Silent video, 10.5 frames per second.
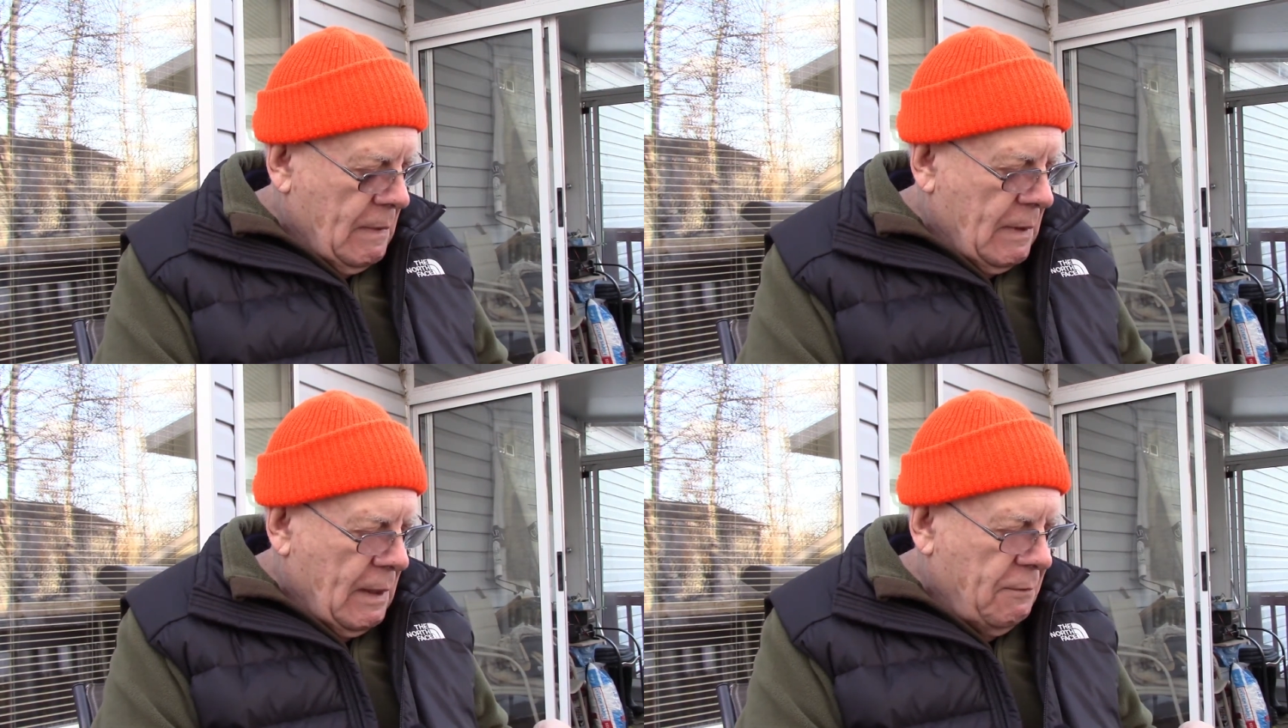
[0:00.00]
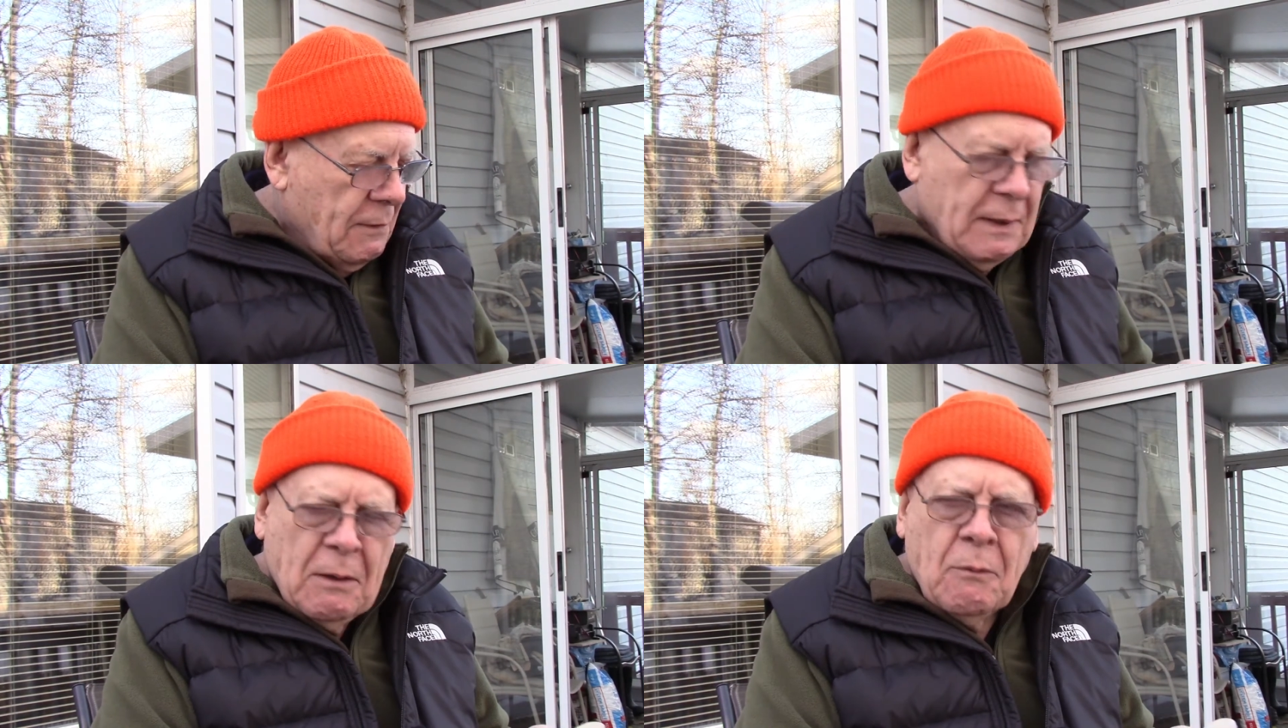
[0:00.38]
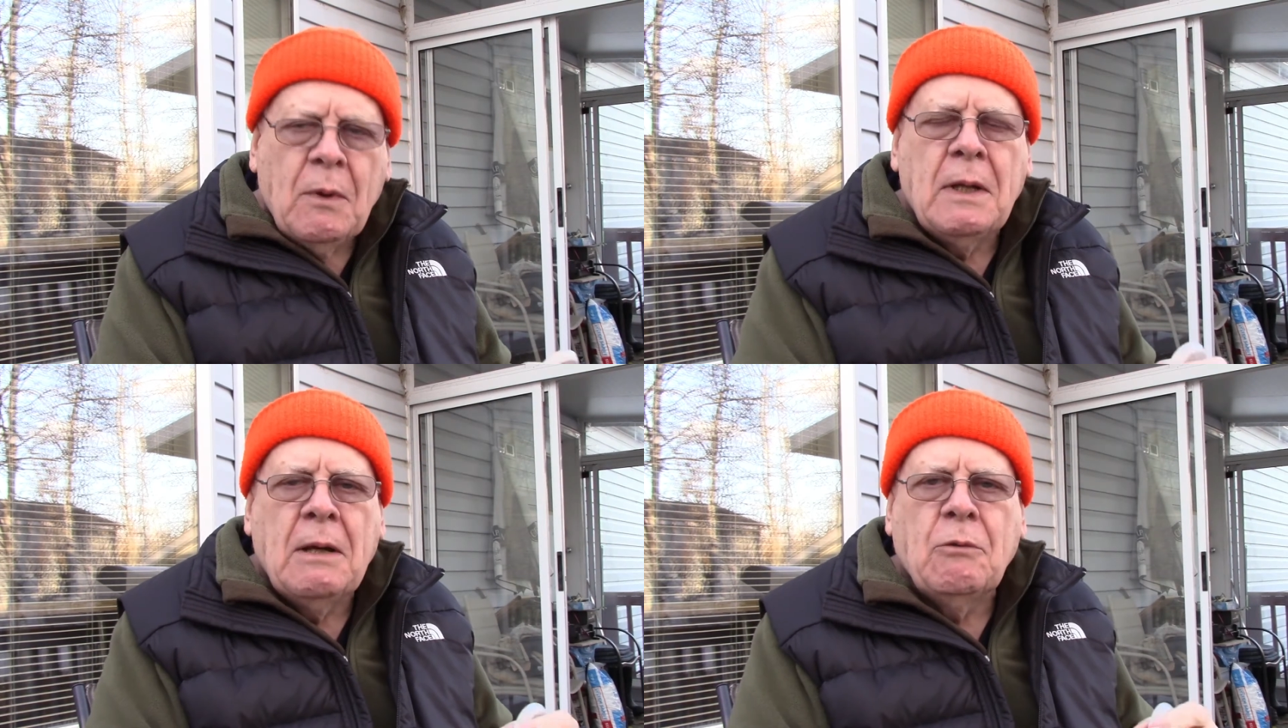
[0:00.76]
I forget
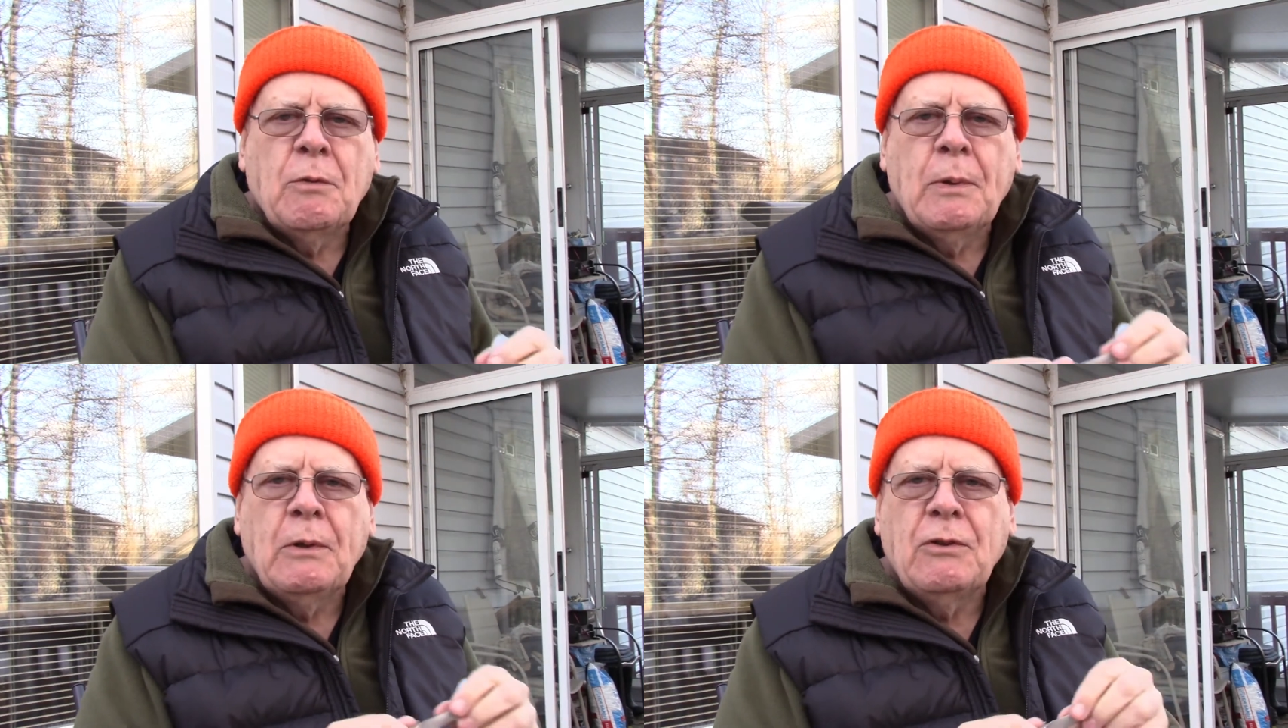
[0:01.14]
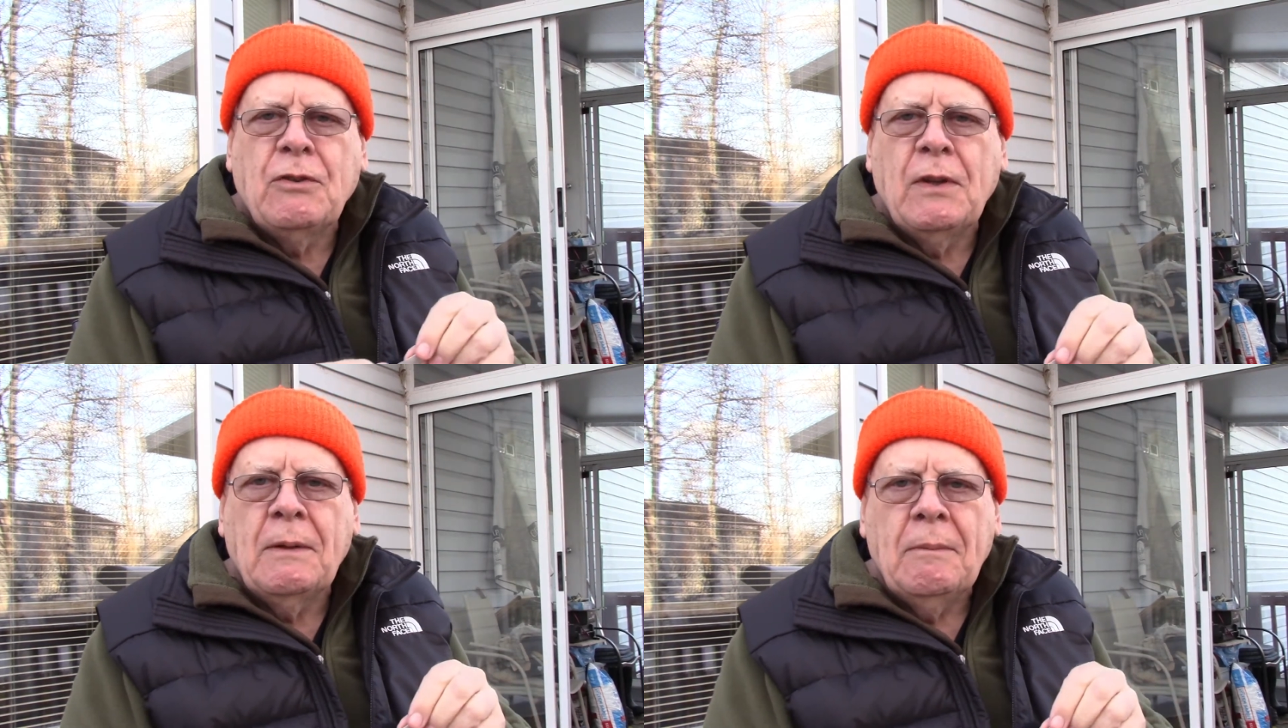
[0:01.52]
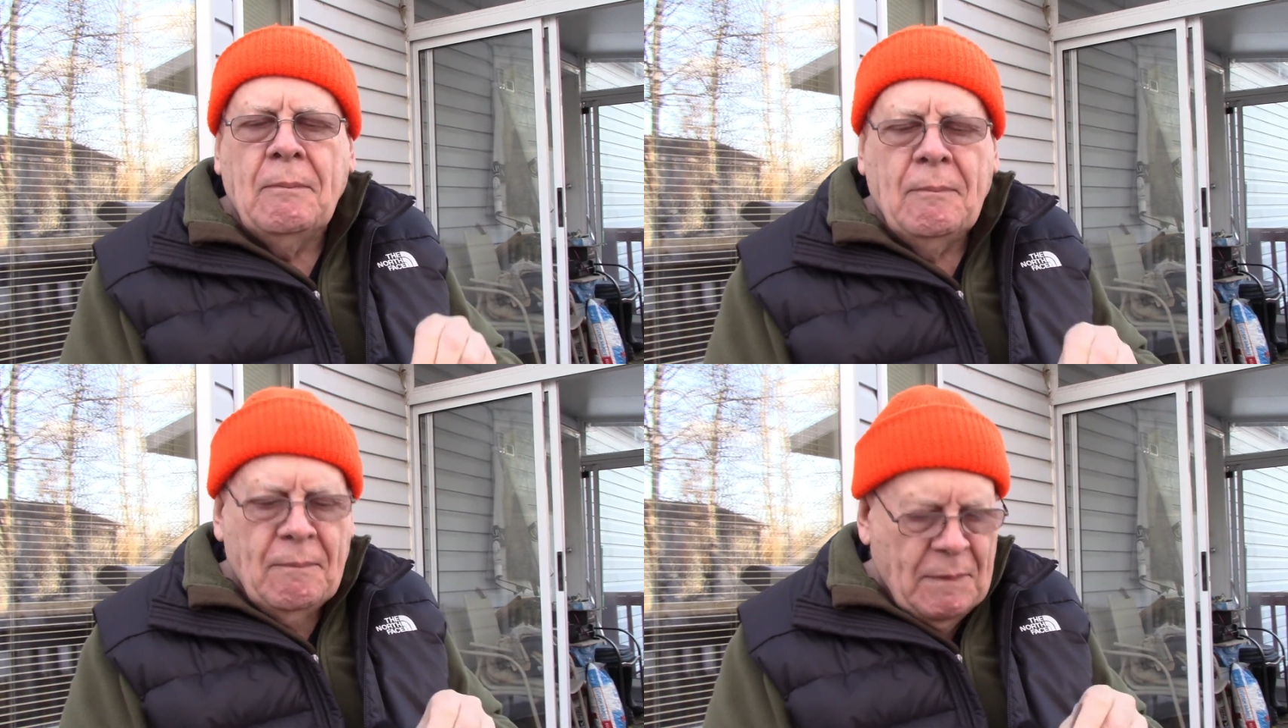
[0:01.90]
what I was purchasing,
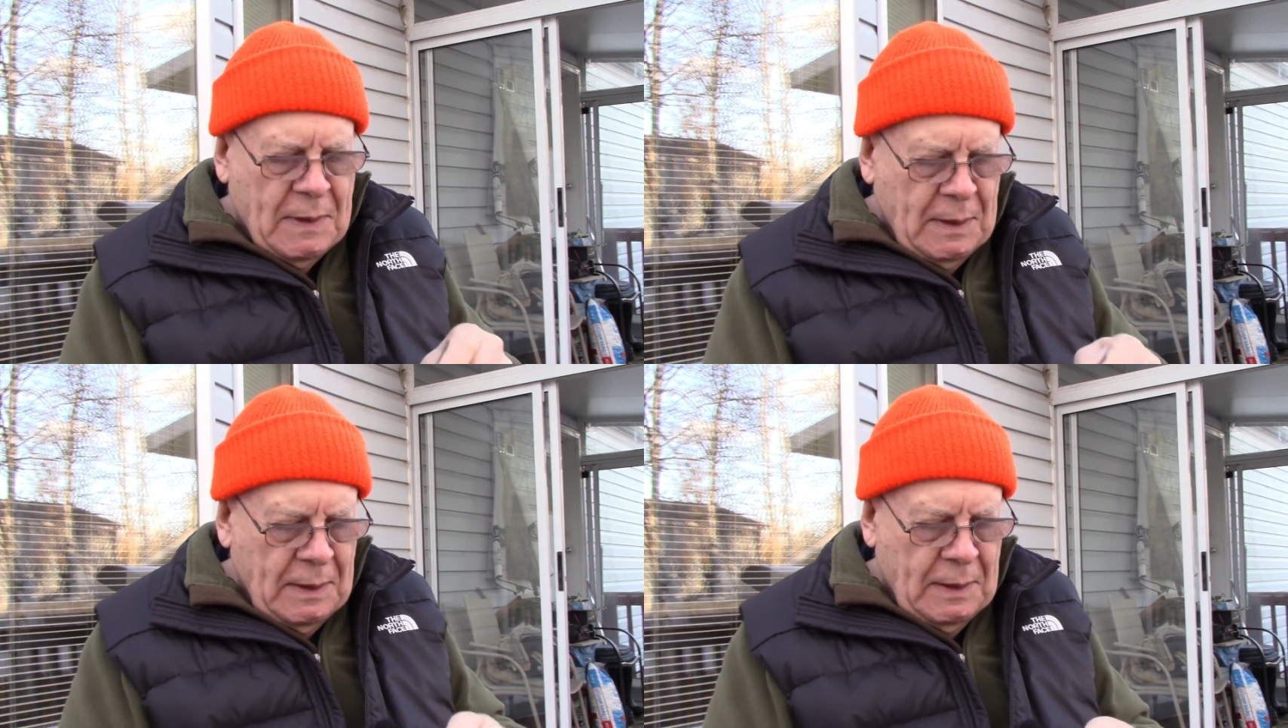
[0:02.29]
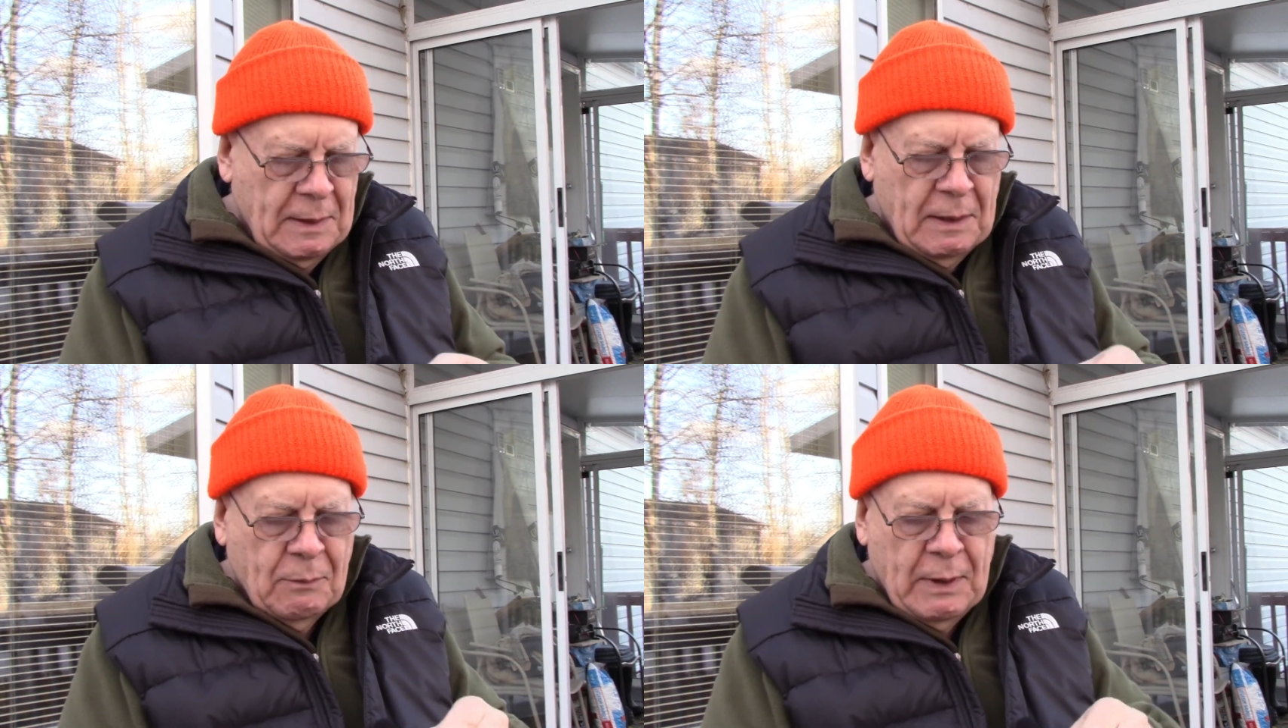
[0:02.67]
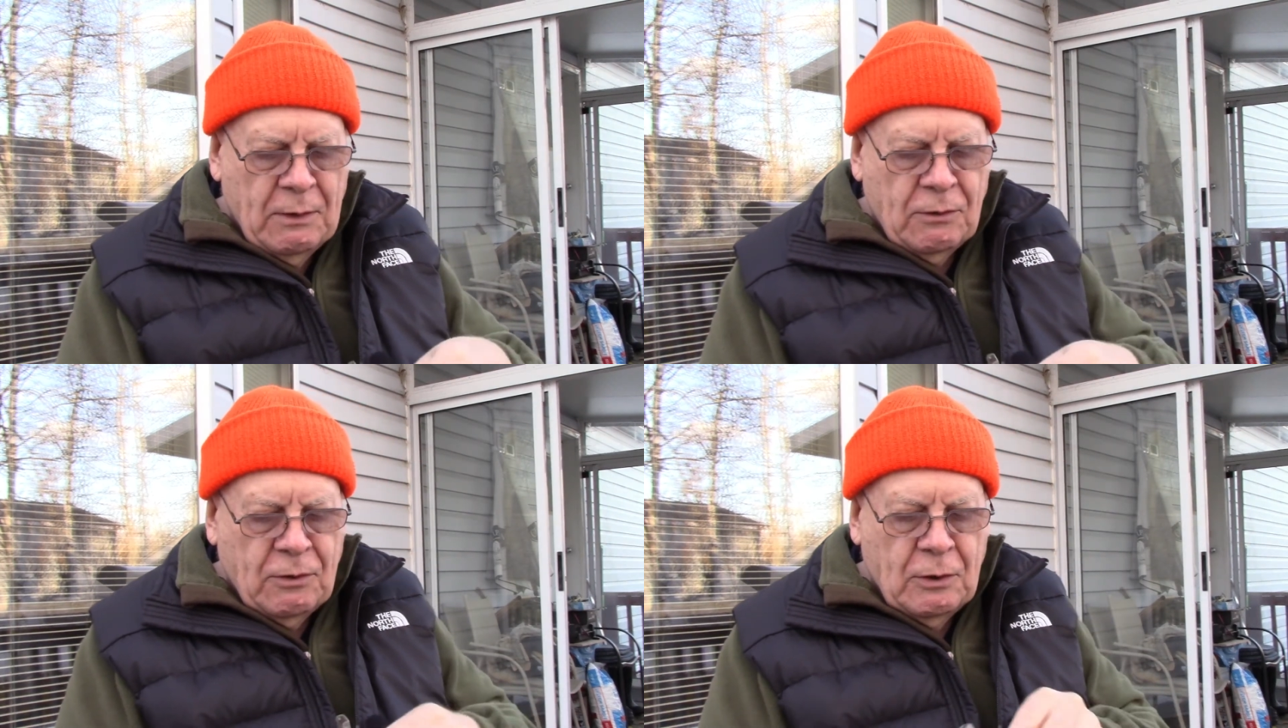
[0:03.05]
and I
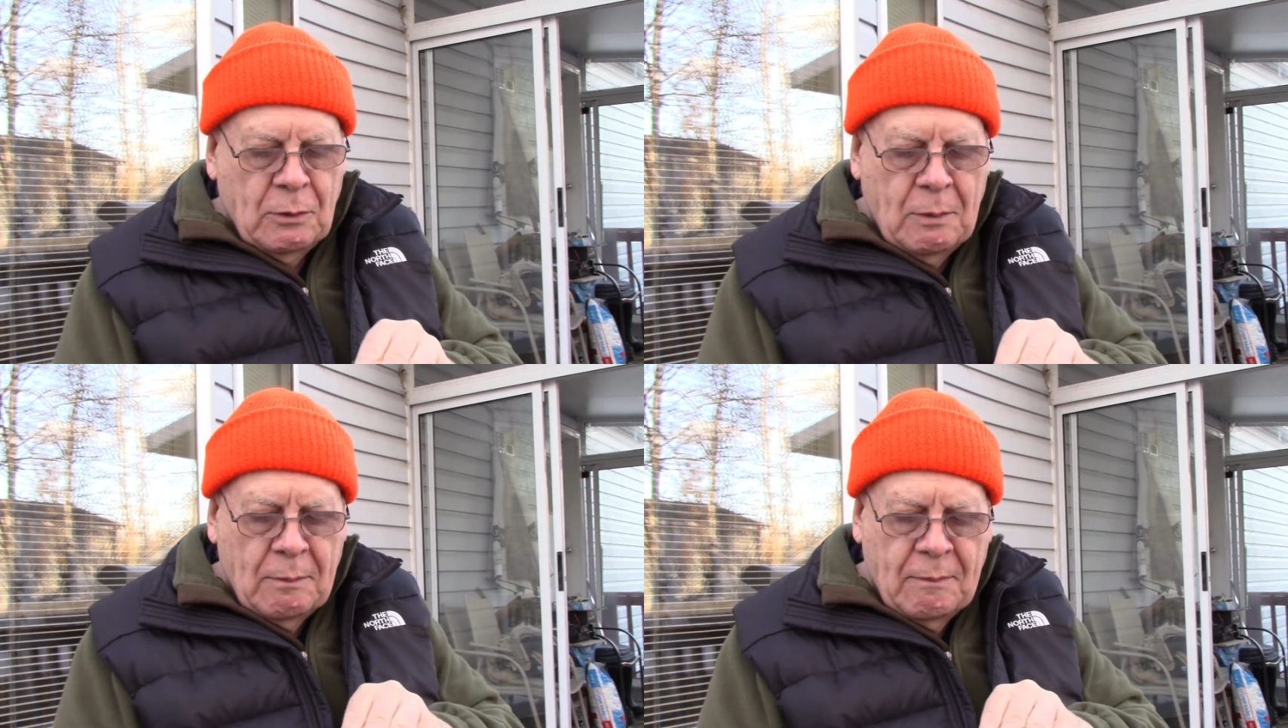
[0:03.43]
went to,